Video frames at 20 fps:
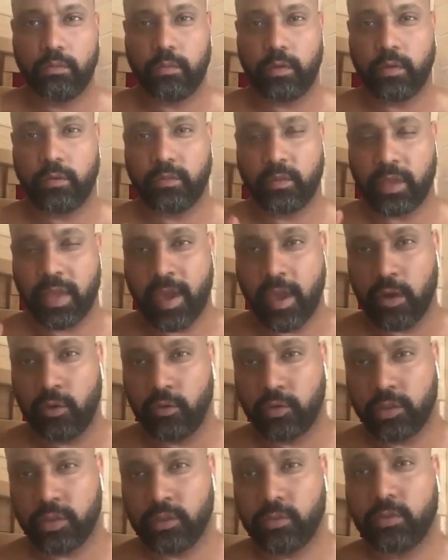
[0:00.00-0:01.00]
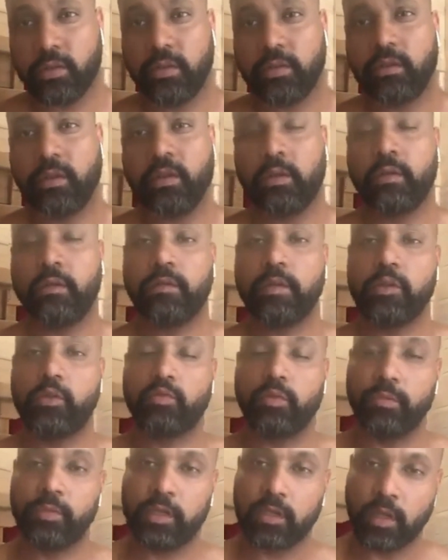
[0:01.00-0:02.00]
if the energies within the
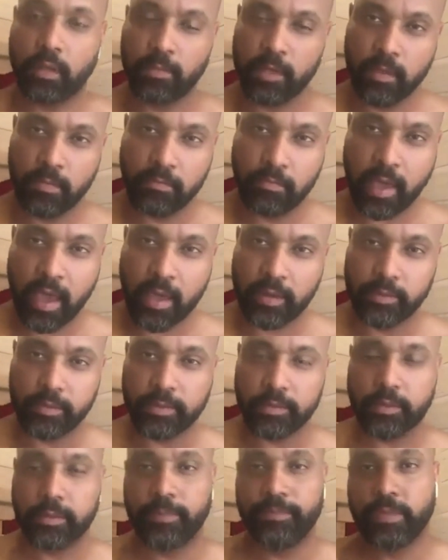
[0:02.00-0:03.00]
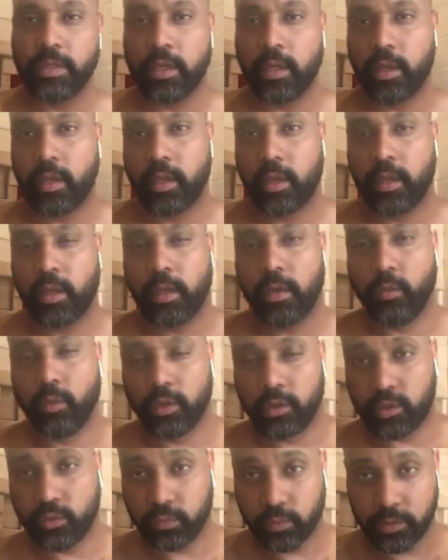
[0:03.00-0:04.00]
individual become imbalanced,
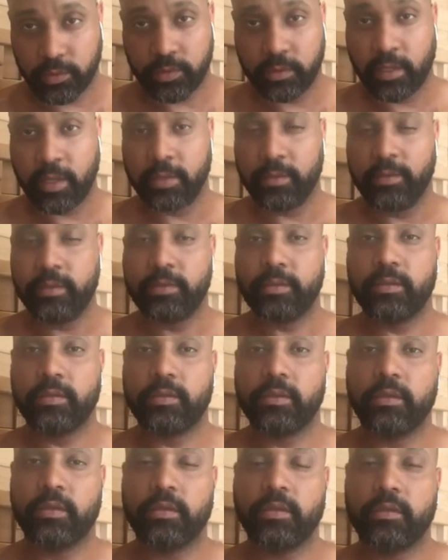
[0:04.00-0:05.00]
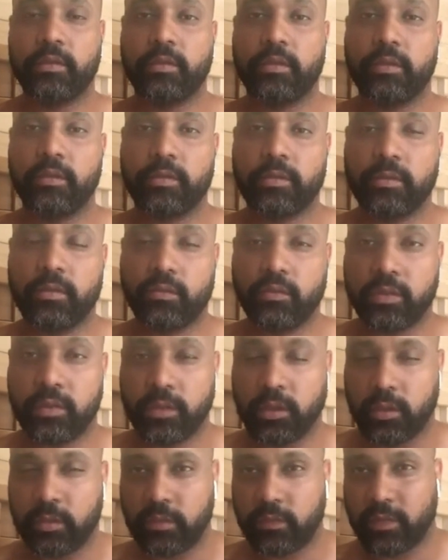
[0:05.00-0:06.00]
which once again is a
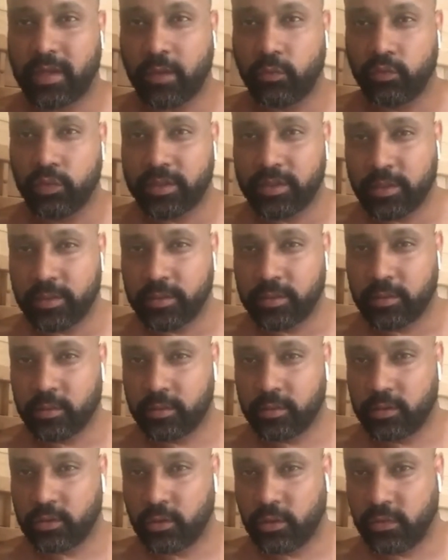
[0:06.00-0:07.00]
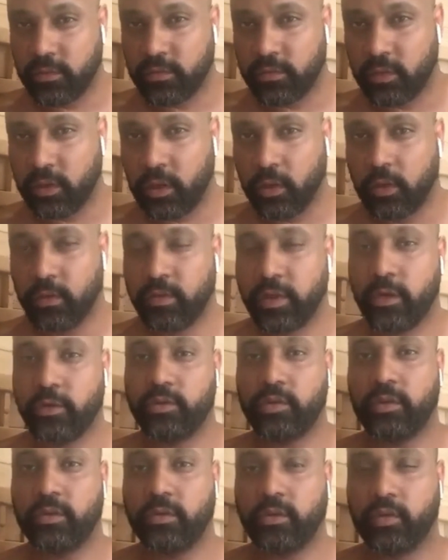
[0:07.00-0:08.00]
result of that resistance to the flow of
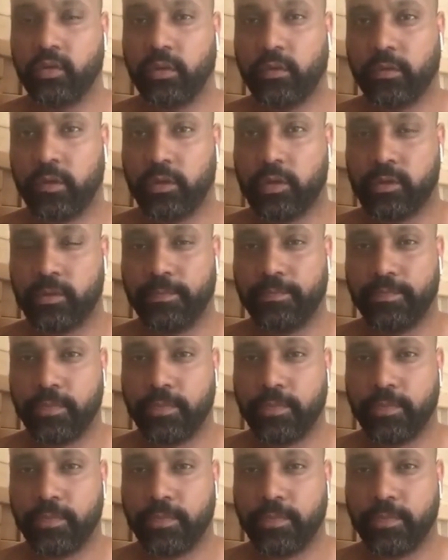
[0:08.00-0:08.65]
energy in the universe.